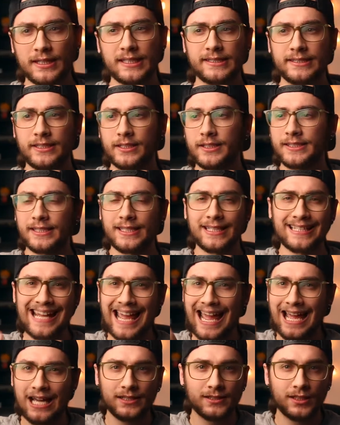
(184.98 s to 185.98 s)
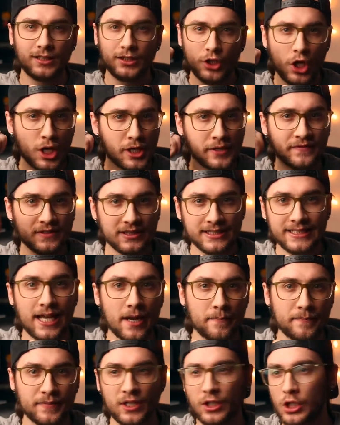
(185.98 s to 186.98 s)
this does is it adds a lot of
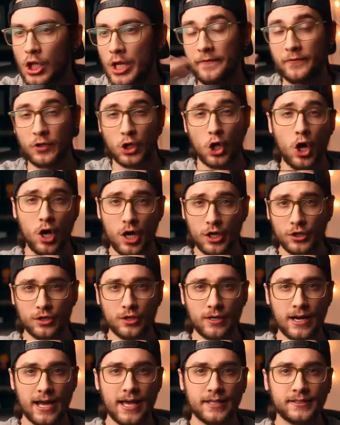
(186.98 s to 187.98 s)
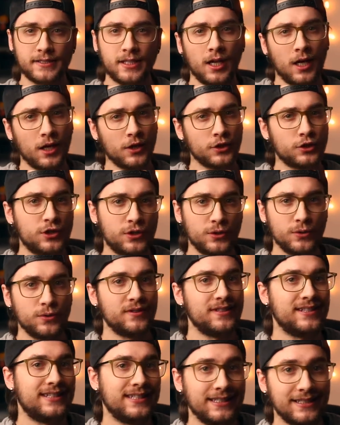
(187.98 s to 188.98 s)
depth and a lot of contrast
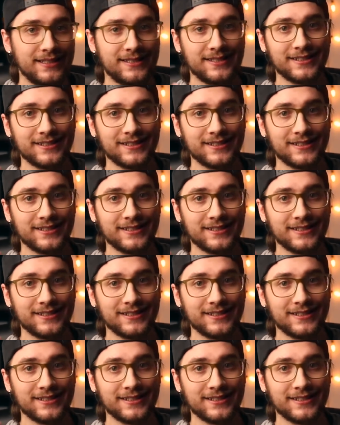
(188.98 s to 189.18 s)
to these